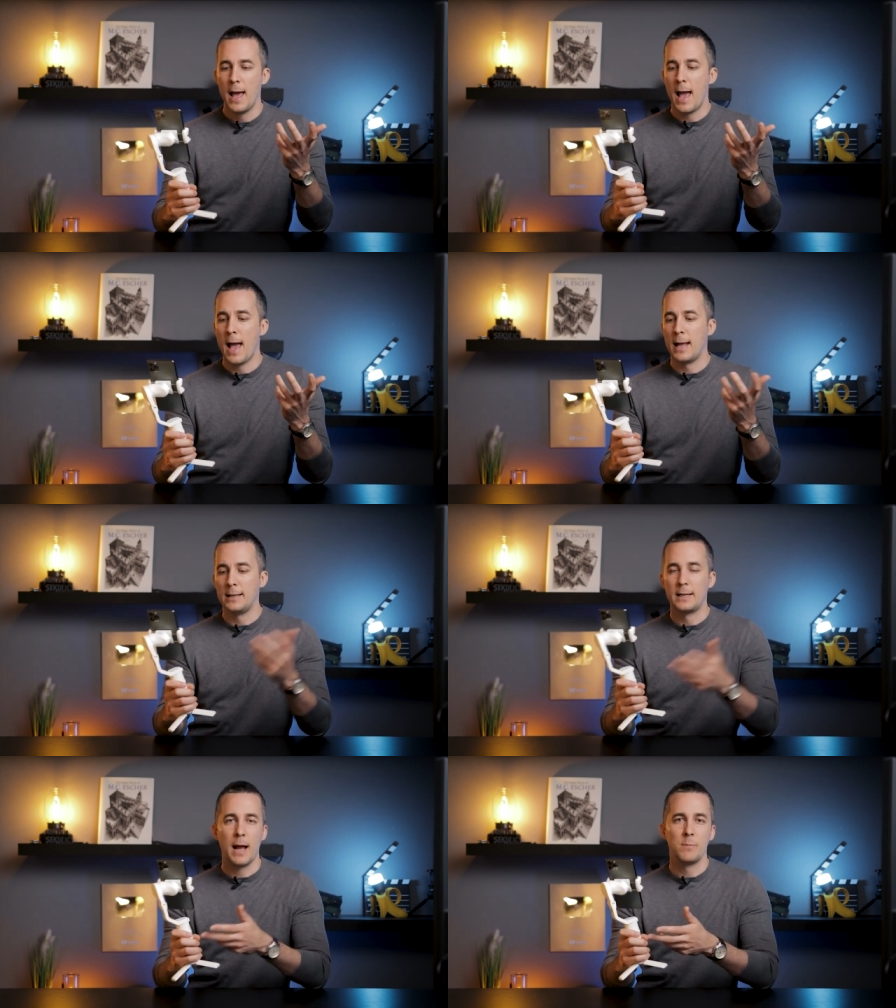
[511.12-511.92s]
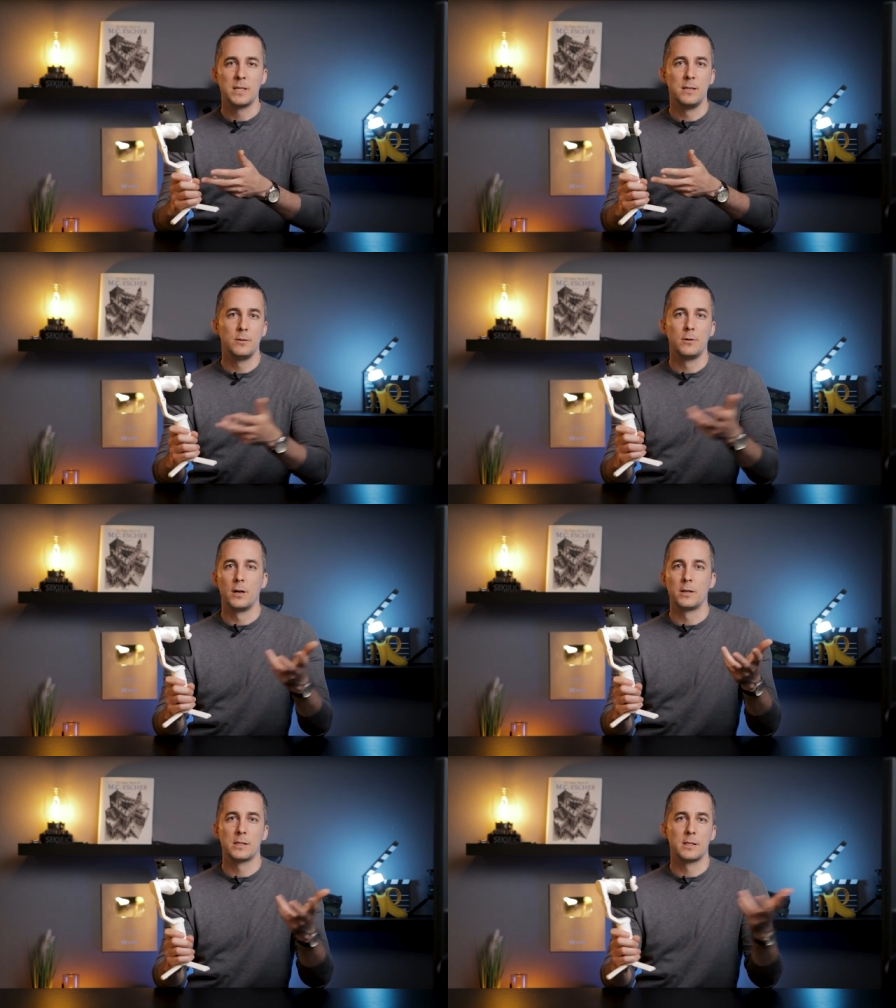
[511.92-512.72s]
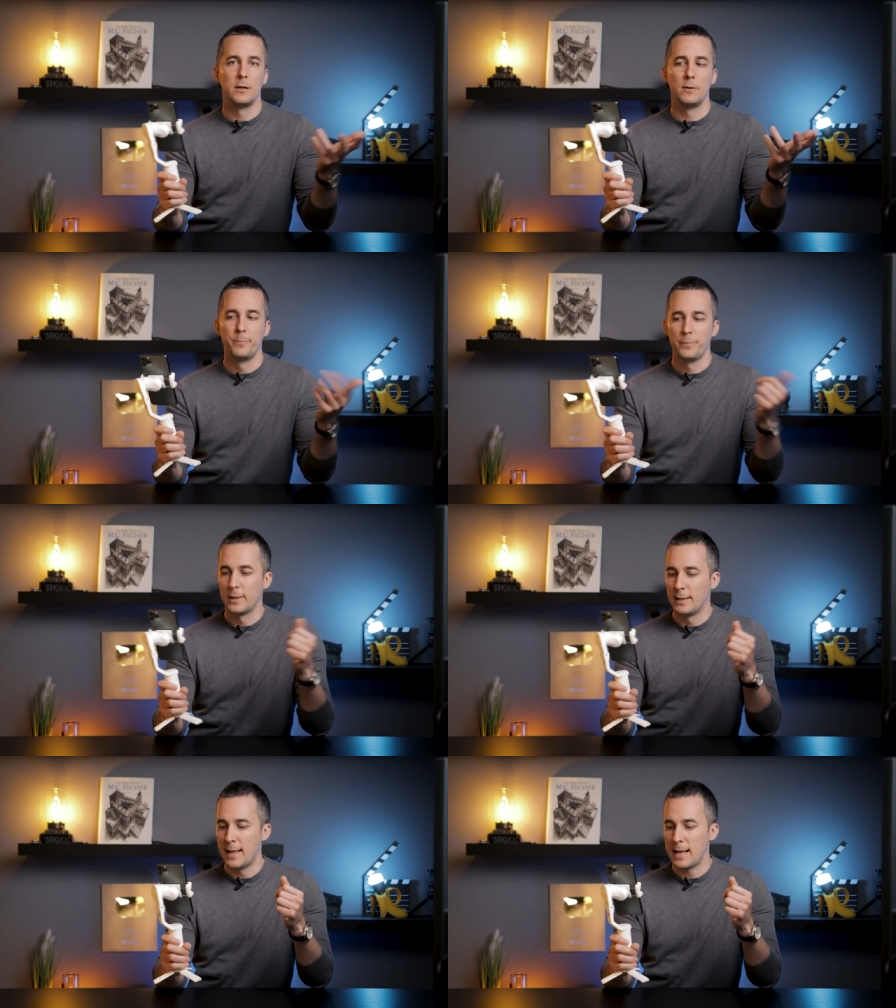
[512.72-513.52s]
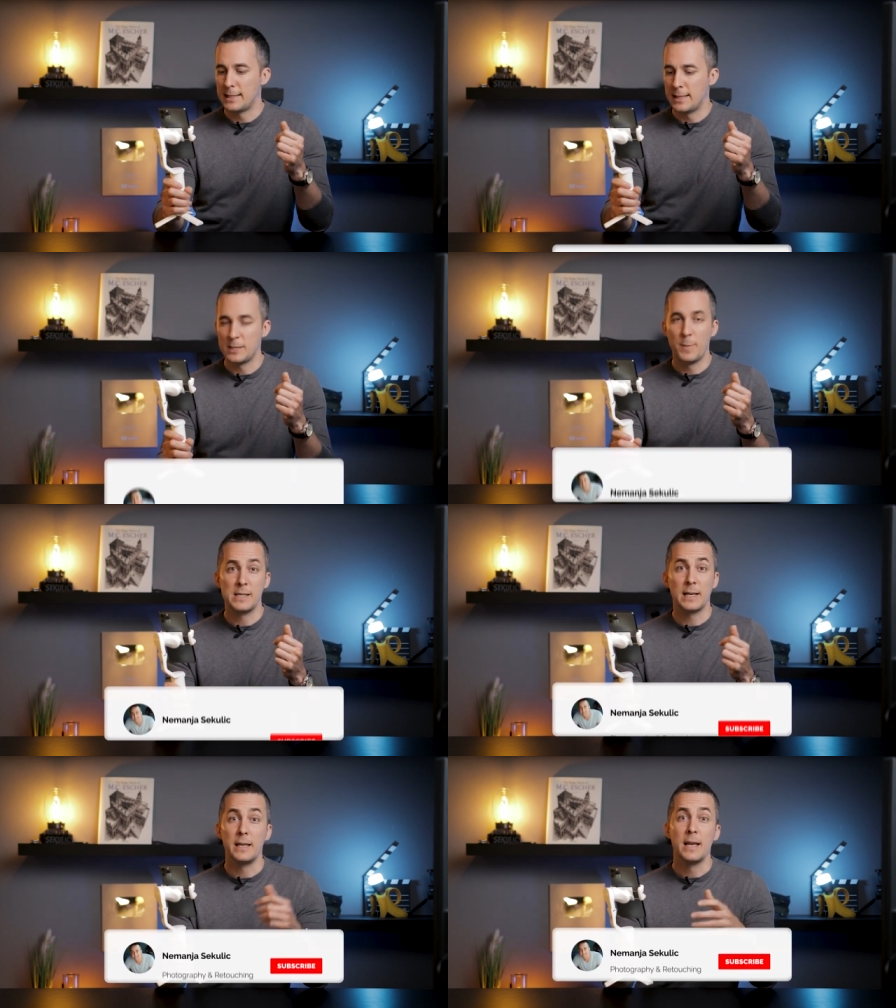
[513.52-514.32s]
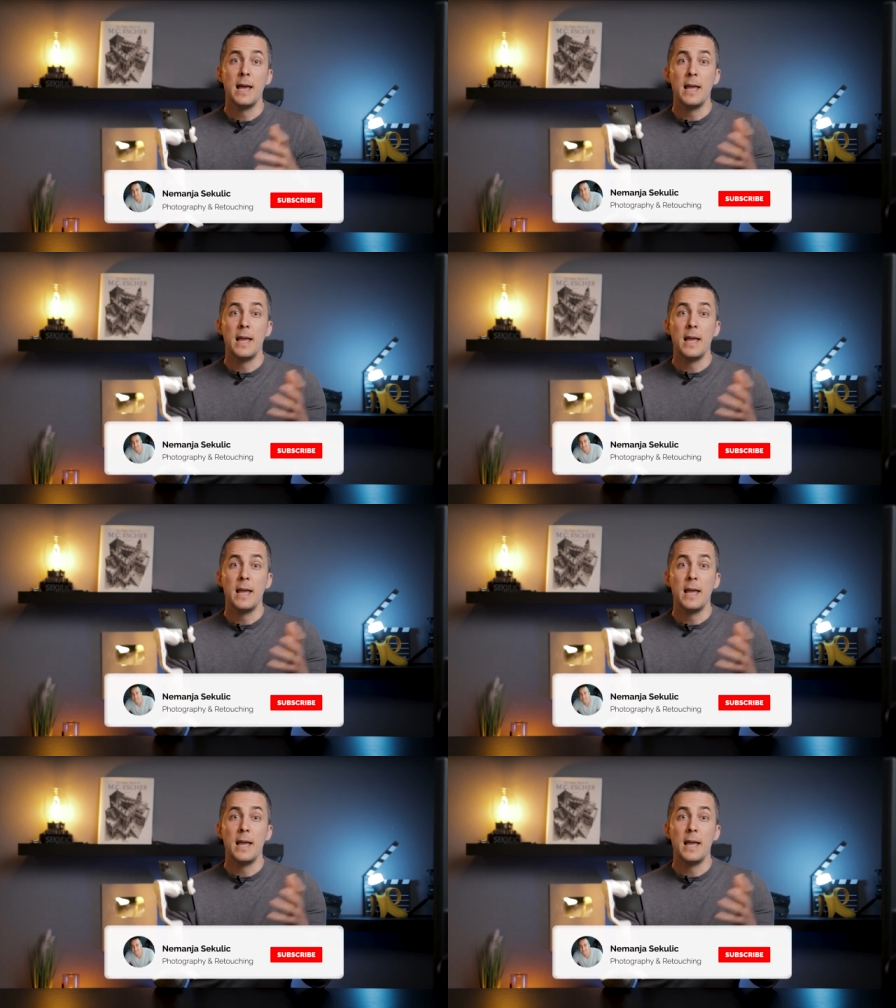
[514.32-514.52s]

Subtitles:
and it comes into color, so that's basically it.